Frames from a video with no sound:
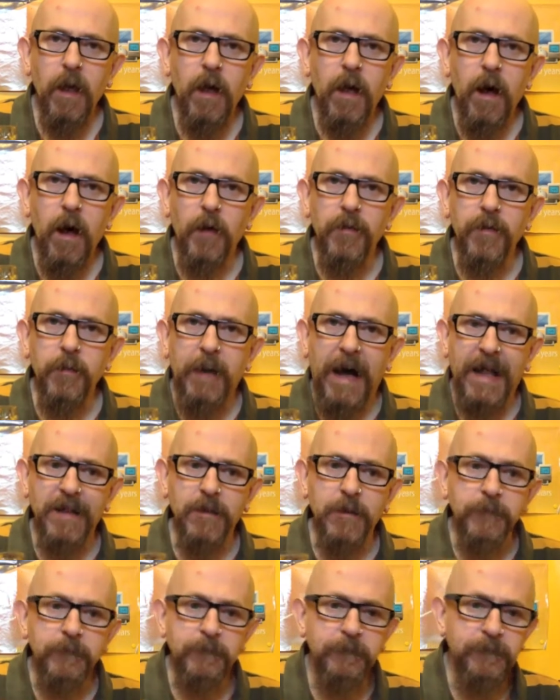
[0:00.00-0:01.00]
on the
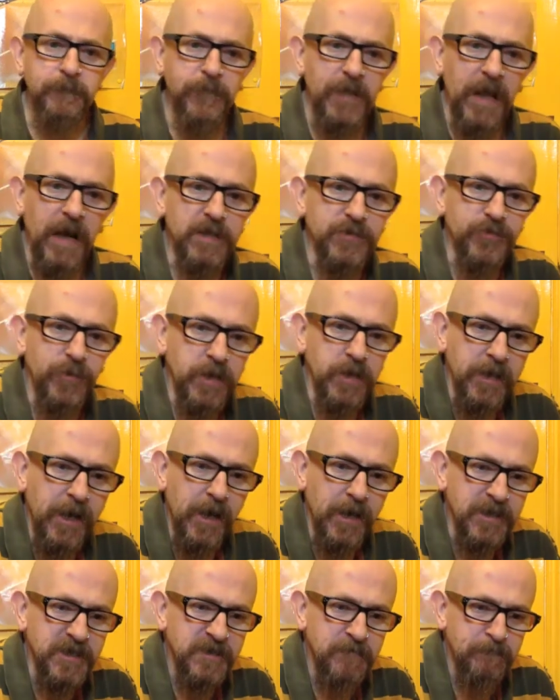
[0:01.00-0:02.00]
palate. That's really
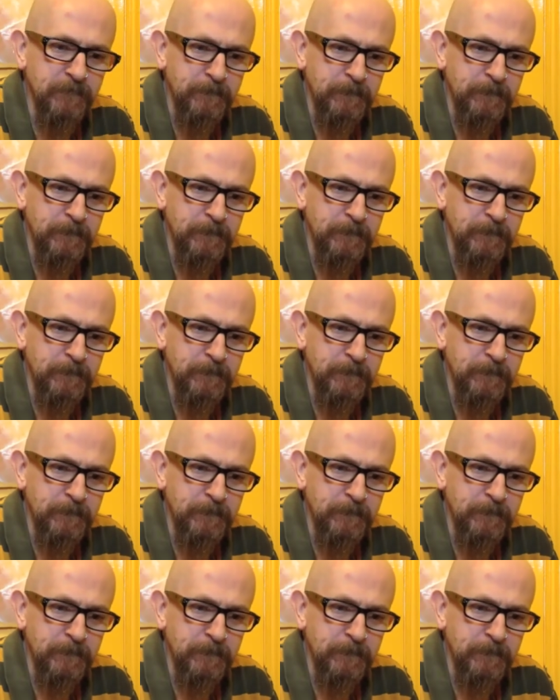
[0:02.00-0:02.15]
nice.